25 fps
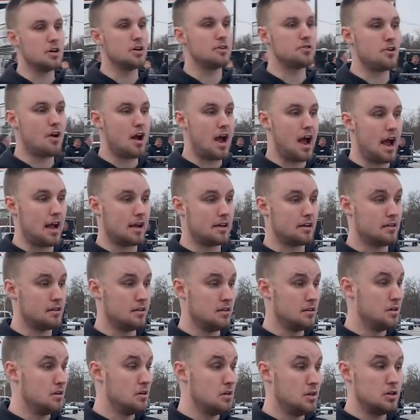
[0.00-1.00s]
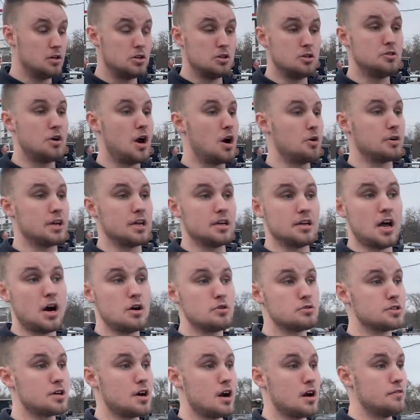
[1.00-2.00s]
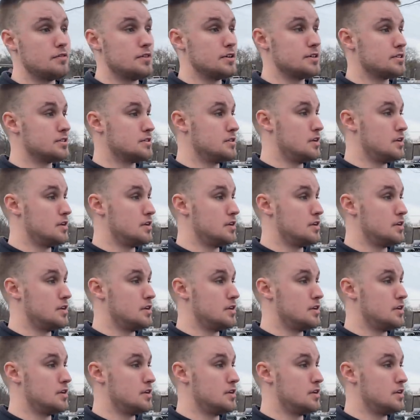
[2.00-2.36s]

a track, you don't get no service,